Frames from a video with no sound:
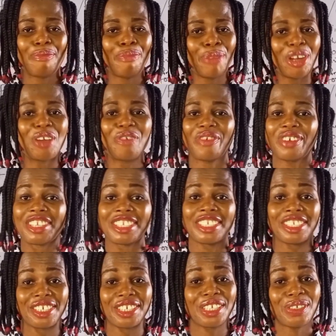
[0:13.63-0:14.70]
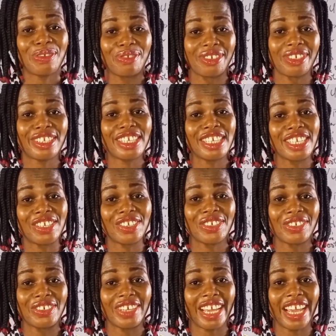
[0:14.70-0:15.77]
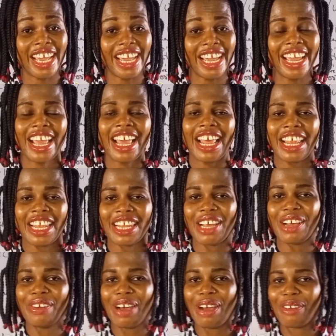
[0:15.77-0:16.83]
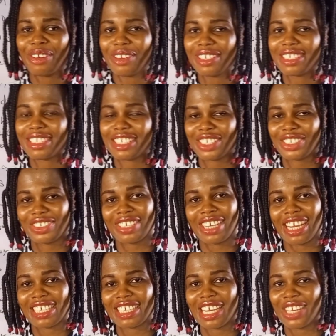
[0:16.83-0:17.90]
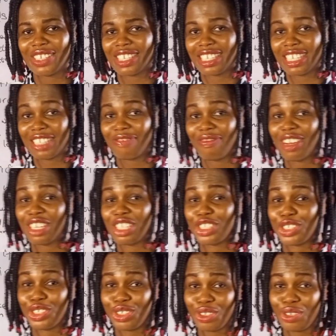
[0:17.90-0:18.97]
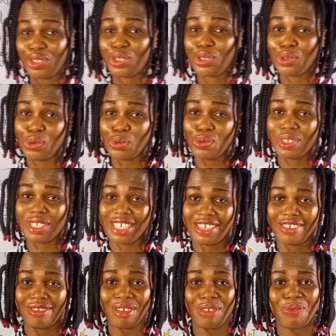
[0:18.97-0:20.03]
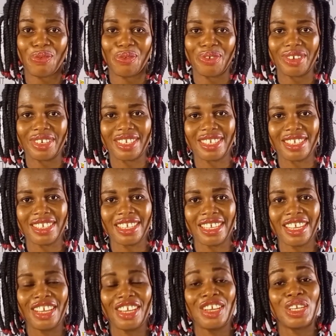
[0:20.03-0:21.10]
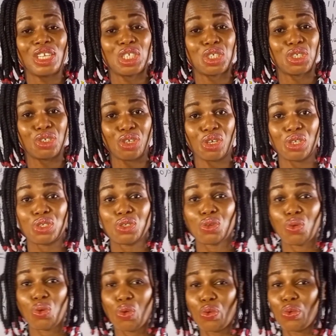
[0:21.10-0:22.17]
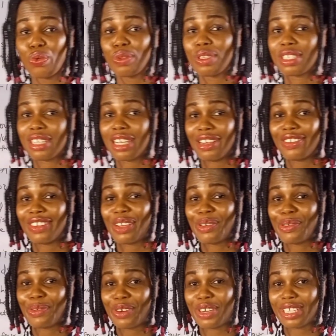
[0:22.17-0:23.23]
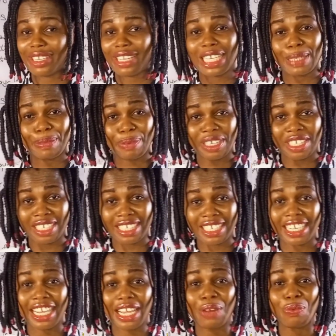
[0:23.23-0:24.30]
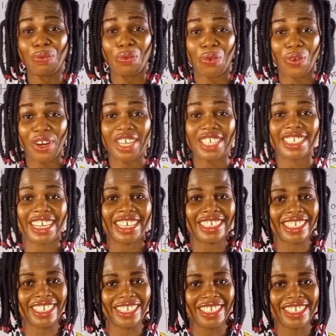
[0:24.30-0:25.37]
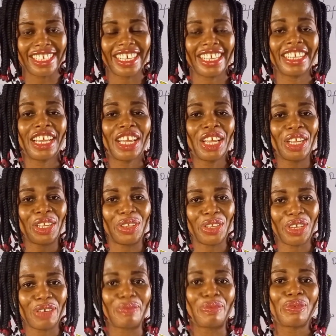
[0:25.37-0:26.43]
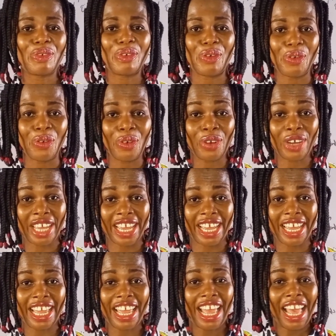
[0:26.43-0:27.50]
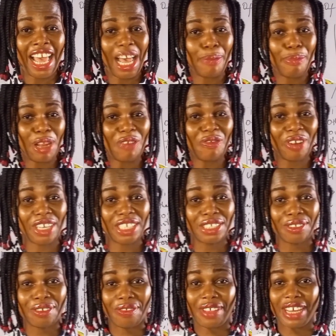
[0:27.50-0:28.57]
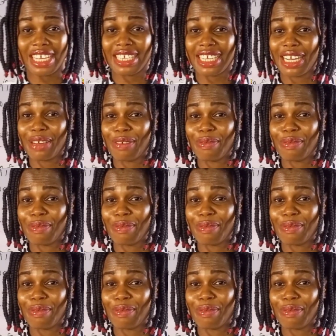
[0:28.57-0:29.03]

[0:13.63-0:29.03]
many of our teachers will not teach you. Okay, now I'm going to teach you guys how to identify the short O sound in words. Short O sound in words, especially in words that contain double O. Okay, I believe you already know that